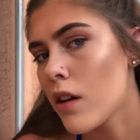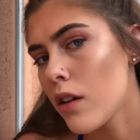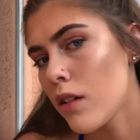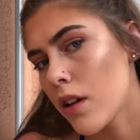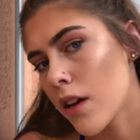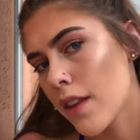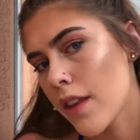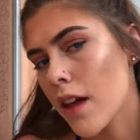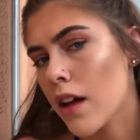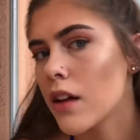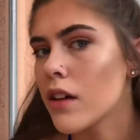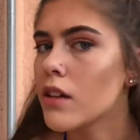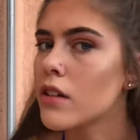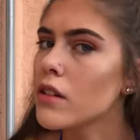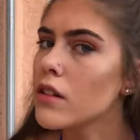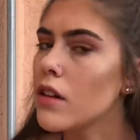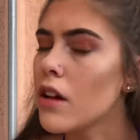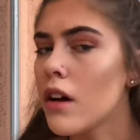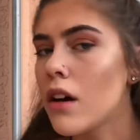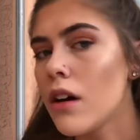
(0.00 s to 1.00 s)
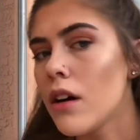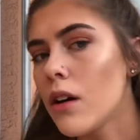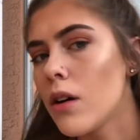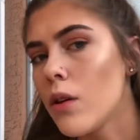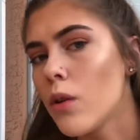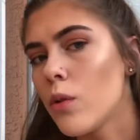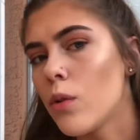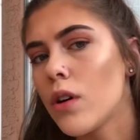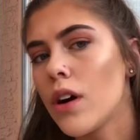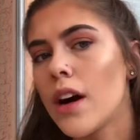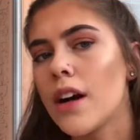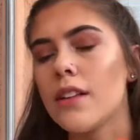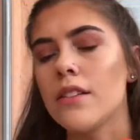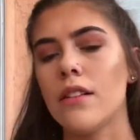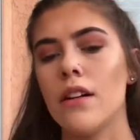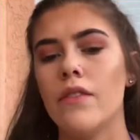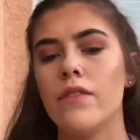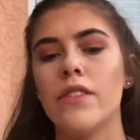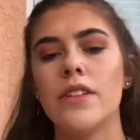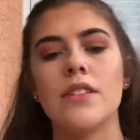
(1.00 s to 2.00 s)
Look at that glow. I
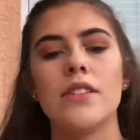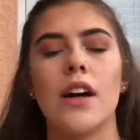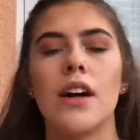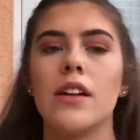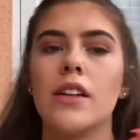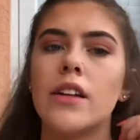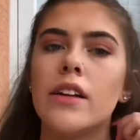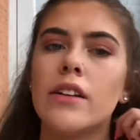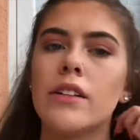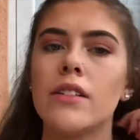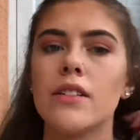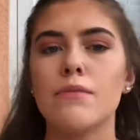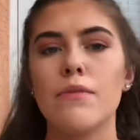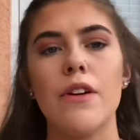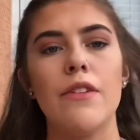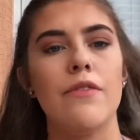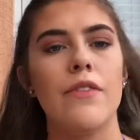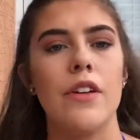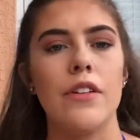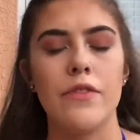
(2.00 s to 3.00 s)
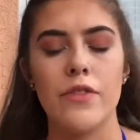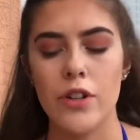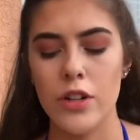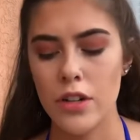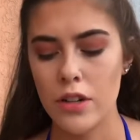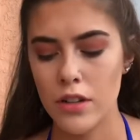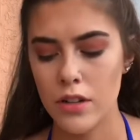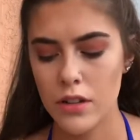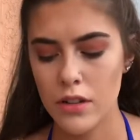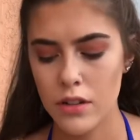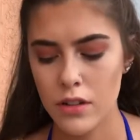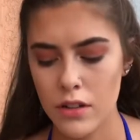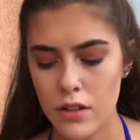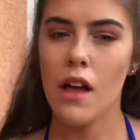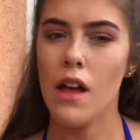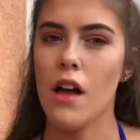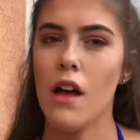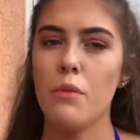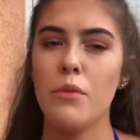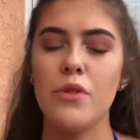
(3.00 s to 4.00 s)
love this highlighter, it's my favorite.
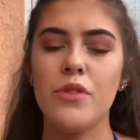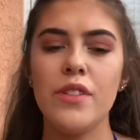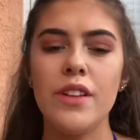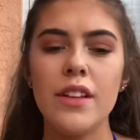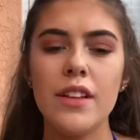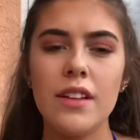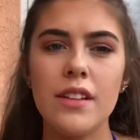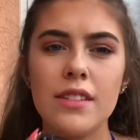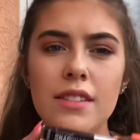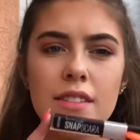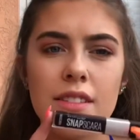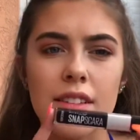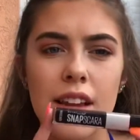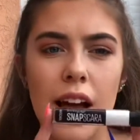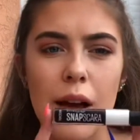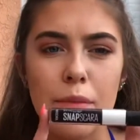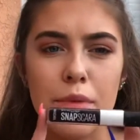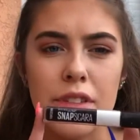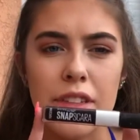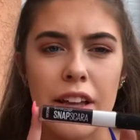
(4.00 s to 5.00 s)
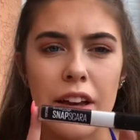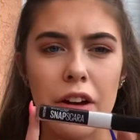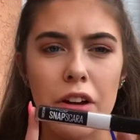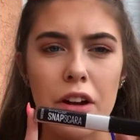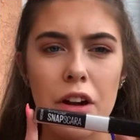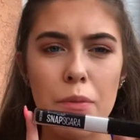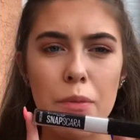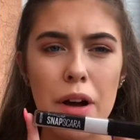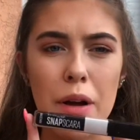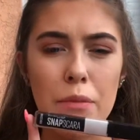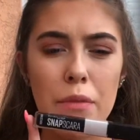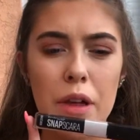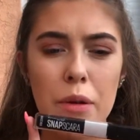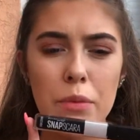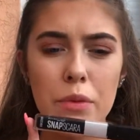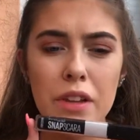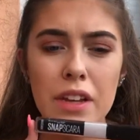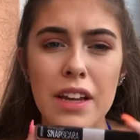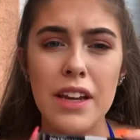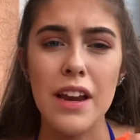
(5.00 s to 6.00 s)
I'm using Snapscara by
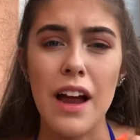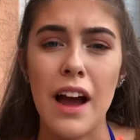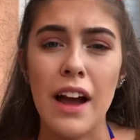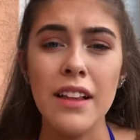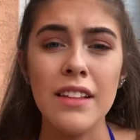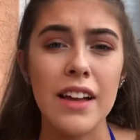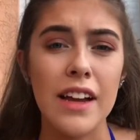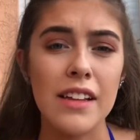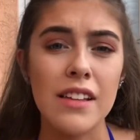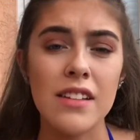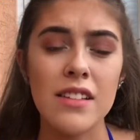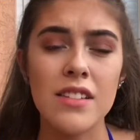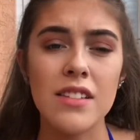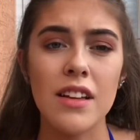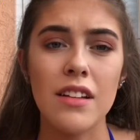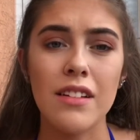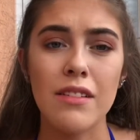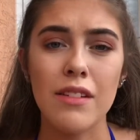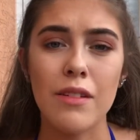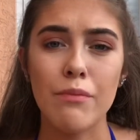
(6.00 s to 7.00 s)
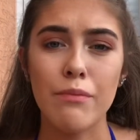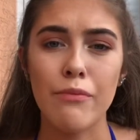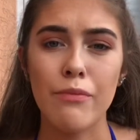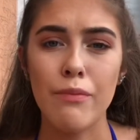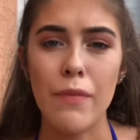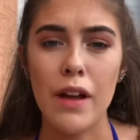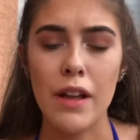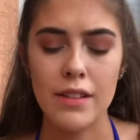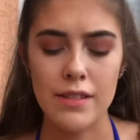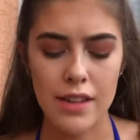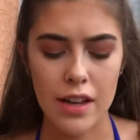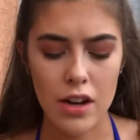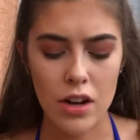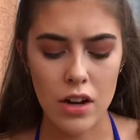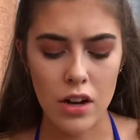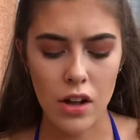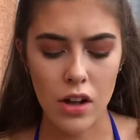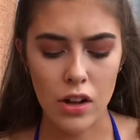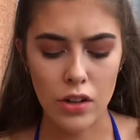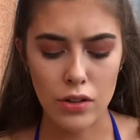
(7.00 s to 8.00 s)
Maybelline. I like this
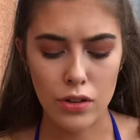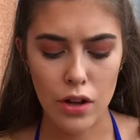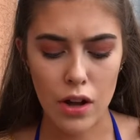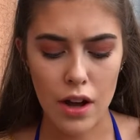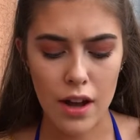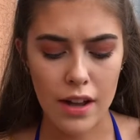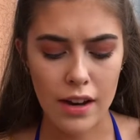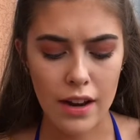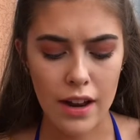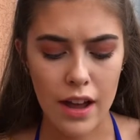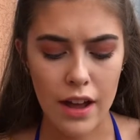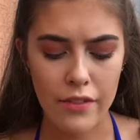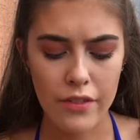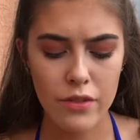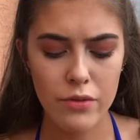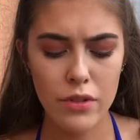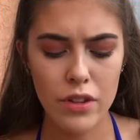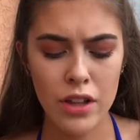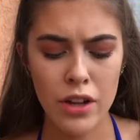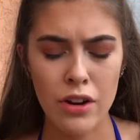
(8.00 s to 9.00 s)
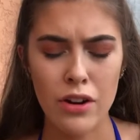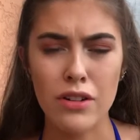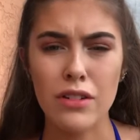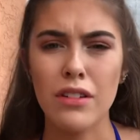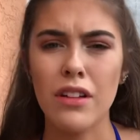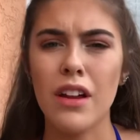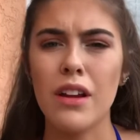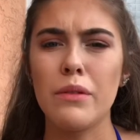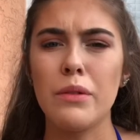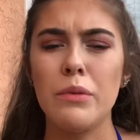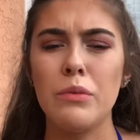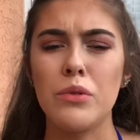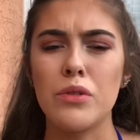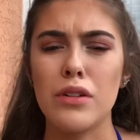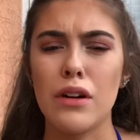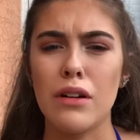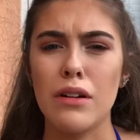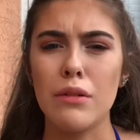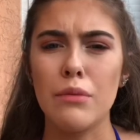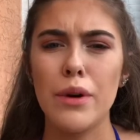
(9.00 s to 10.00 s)
mascara a lot, and I haven't really heard a lot of people
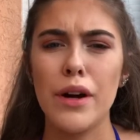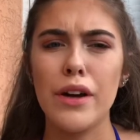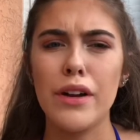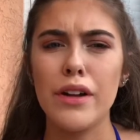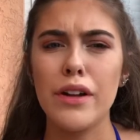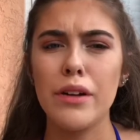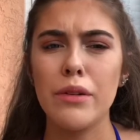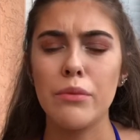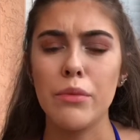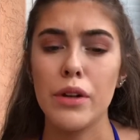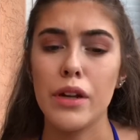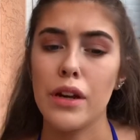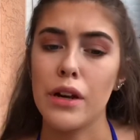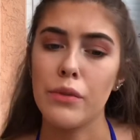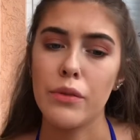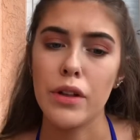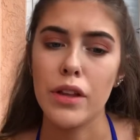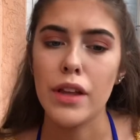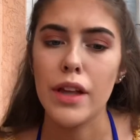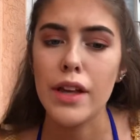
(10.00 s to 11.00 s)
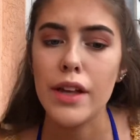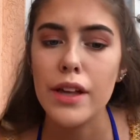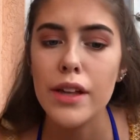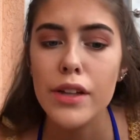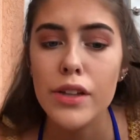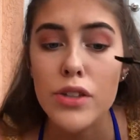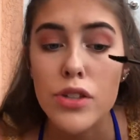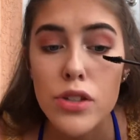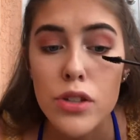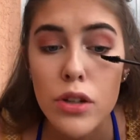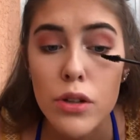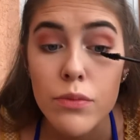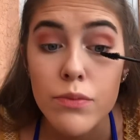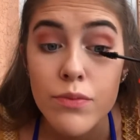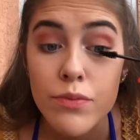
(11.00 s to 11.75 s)
talk about it, but I really like it, so.